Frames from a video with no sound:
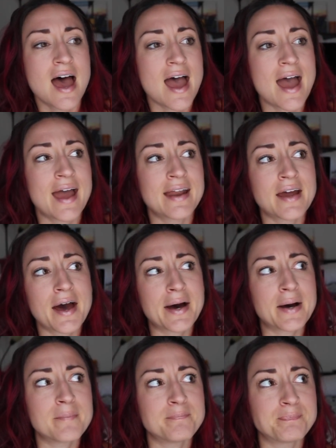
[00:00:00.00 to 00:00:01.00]

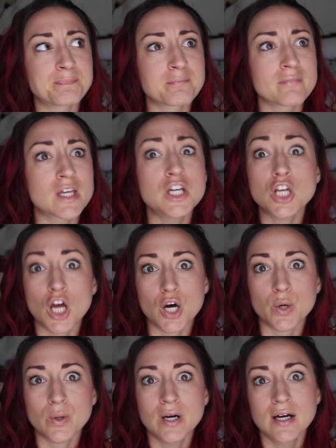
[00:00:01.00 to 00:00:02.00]
and you
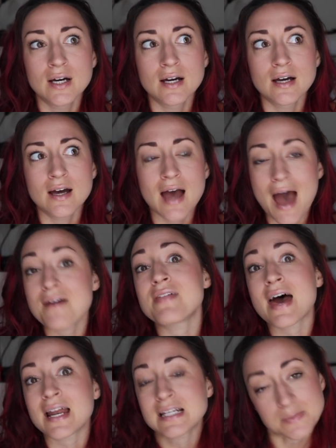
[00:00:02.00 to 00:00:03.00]
know, have
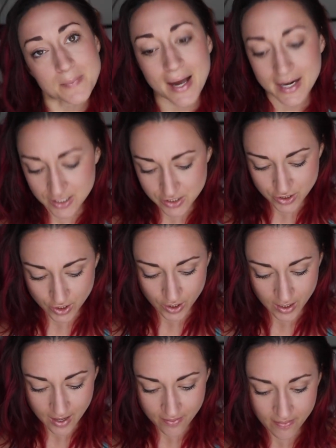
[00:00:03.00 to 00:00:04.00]
that as my
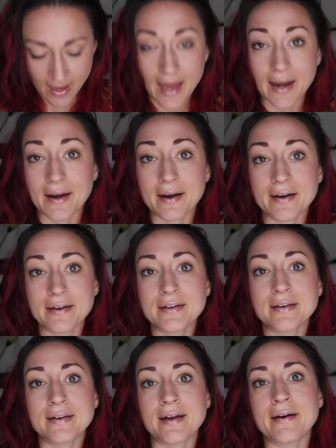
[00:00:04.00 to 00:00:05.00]
dessert, and then,
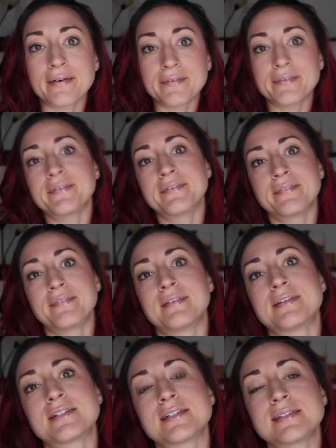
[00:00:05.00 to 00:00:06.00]
you know,
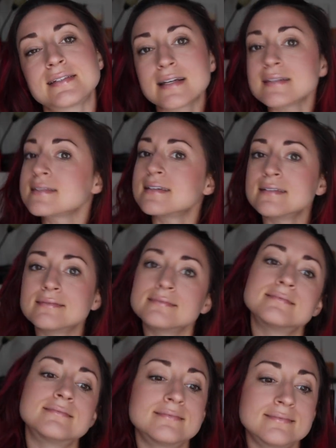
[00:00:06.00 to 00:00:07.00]
it just doesn't,
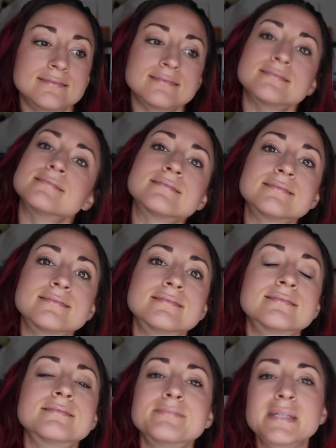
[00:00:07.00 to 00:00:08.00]

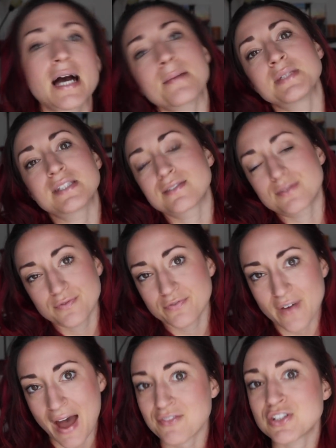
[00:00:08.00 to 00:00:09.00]
it becomes
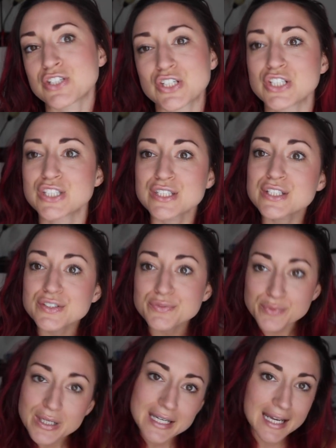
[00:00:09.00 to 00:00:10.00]
5 desserts in
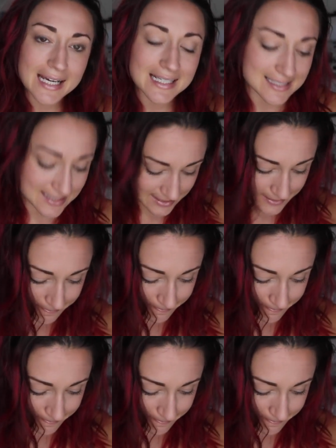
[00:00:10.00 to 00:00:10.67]
one night.